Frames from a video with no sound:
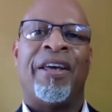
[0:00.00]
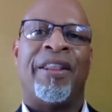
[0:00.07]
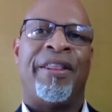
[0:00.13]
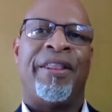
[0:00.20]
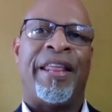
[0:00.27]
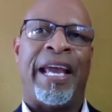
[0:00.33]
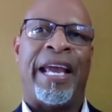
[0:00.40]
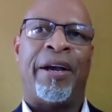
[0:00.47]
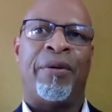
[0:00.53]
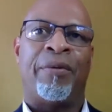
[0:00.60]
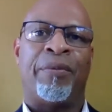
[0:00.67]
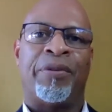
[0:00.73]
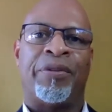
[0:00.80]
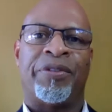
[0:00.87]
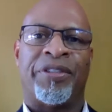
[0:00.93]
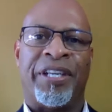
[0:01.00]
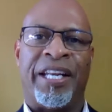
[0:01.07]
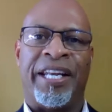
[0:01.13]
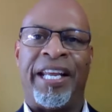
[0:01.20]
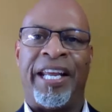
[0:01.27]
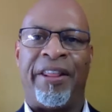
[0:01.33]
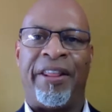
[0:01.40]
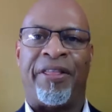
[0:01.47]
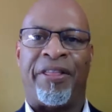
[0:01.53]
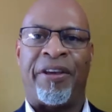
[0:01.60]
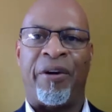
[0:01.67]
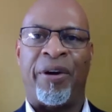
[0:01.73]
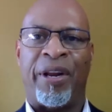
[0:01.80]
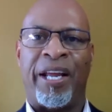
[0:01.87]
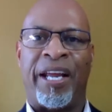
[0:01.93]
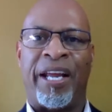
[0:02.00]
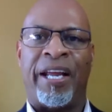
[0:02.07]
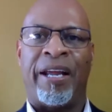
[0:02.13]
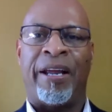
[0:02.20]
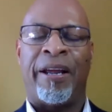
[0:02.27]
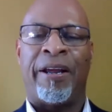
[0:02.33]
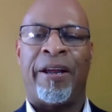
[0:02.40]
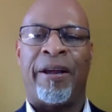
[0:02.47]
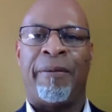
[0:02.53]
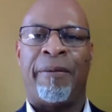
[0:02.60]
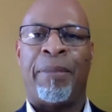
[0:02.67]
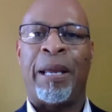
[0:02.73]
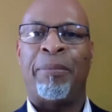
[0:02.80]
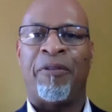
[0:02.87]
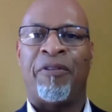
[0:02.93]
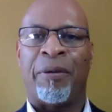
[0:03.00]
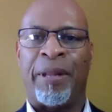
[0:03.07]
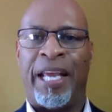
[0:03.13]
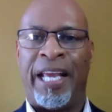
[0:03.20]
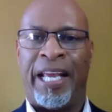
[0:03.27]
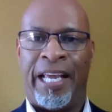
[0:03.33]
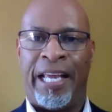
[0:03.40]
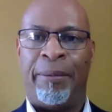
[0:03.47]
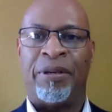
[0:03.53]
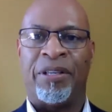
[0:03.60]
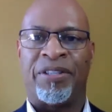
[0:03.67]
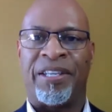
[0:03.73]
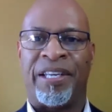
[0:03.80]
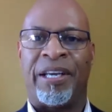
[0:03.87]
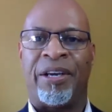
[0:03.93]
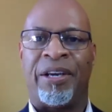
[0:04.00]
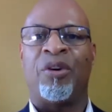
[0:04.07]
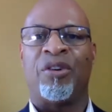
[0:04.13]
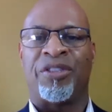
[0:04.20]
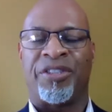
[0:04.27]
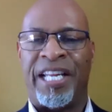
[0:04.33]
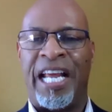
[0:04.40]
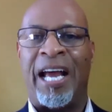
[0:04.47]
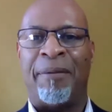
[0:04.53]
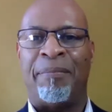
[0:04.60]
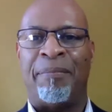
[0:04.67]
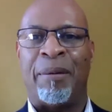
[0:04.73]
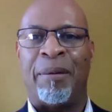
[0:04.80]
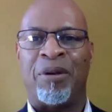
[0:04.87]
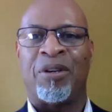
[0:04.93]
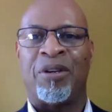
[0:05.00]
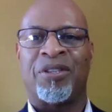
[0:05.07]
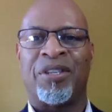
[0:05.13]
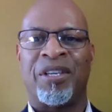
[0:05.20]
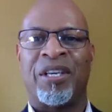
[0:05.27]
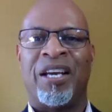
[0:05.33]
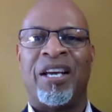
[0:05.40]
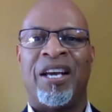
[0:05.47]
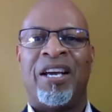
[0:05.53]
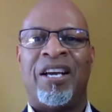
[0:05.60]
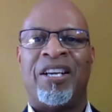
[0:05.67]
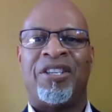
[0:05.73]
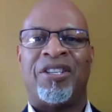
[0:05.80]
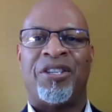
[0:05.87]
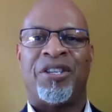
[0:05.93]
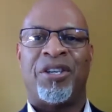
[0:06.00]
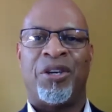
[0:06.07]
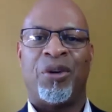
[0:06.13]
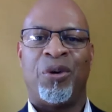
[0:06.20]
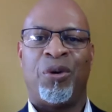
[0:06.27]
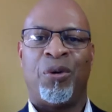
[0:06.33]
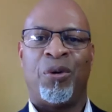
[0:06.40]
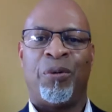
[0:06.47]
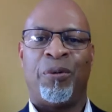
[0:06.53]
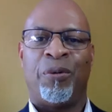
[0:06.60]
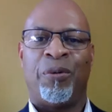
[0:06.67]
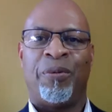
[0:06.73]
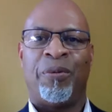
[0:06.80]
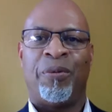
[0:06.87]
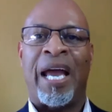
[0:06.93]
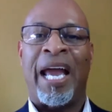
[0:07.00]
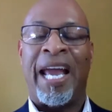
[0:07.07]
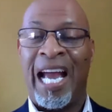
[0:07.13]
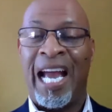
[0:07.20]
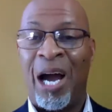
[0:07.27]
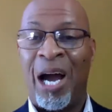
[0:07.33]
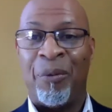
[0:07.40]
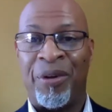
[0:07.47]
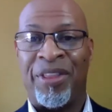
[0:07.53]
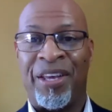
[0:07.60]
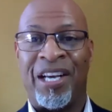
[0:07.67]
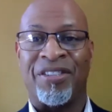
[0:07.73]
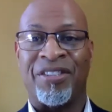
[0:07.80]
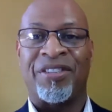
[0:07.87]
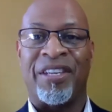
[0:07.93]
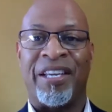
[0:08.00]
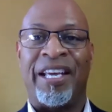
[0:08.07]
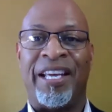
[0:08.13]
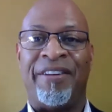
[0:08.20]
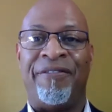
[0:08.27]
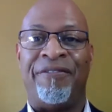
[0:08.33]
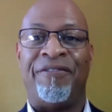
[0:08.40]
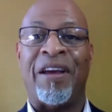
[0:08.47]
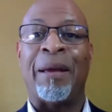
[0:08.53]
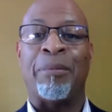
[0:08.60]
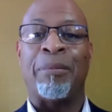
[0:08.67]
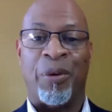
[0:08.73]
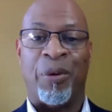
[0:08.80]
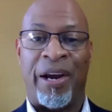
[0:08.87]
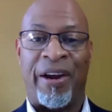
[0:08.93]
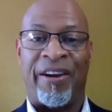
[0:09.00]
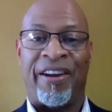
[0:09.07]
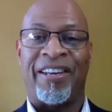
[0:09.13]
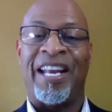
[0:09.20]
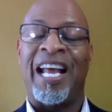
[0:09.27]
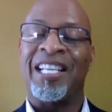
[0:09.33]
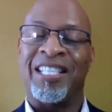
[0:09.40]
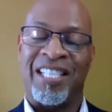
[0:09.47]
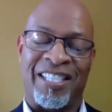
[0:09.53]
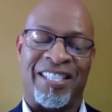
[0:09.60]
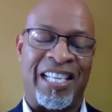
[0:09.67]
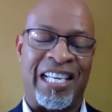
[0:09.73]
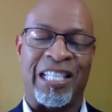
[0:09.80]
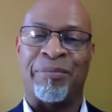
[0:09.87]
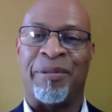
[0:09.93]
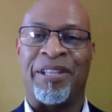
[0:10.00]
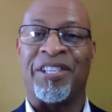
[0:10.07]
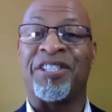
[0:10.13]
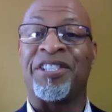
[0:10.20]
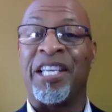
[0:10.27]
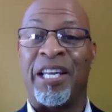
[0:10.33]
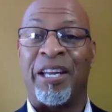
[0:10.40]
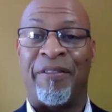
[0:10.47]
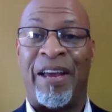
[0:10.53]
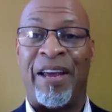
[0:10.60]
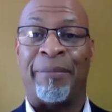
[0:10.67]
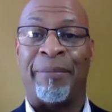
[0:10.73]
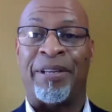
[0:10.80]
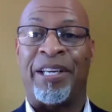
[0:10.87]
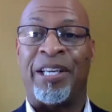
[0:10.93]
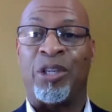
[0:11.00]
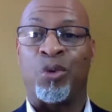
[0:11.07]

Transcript: They're sending thirty people from the embassy or staff members mm-hmm. to hang out with us in February, not just us, but the city of Hampton as